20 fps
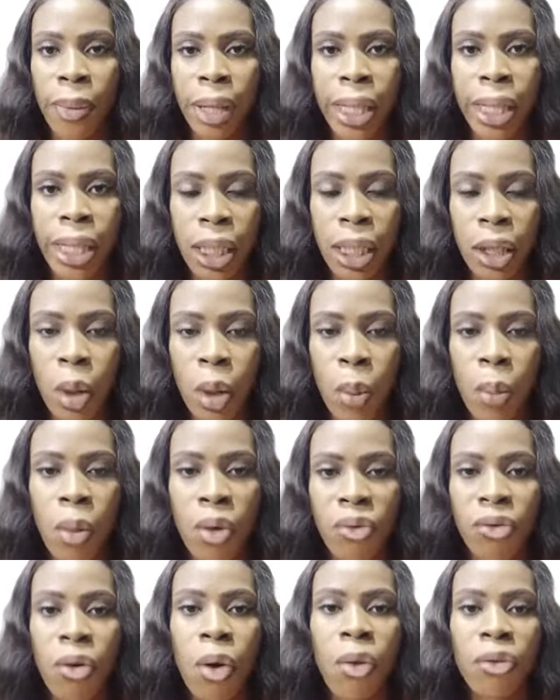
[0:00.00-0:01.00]
income
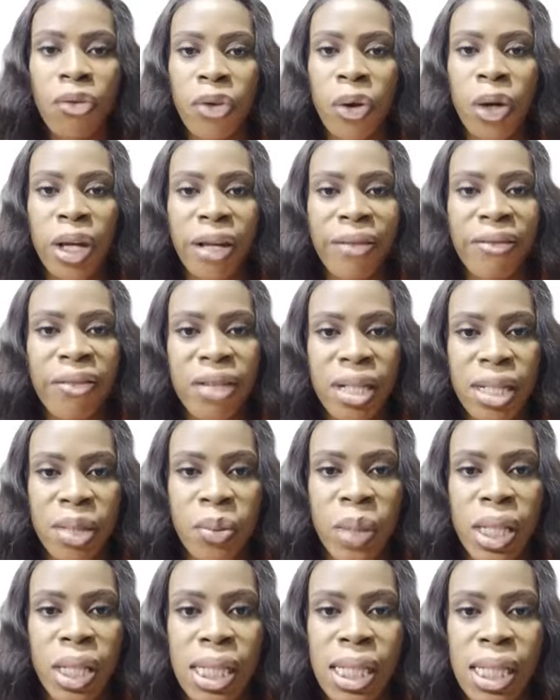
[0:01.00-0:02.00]
of your
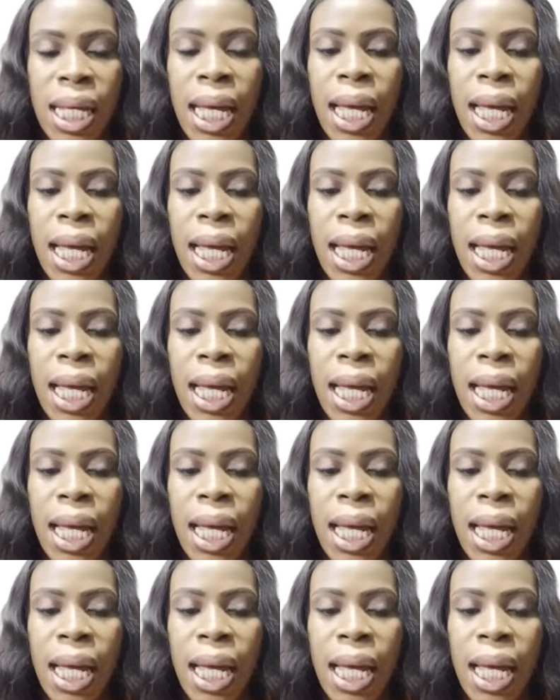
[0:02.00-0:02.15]
investments.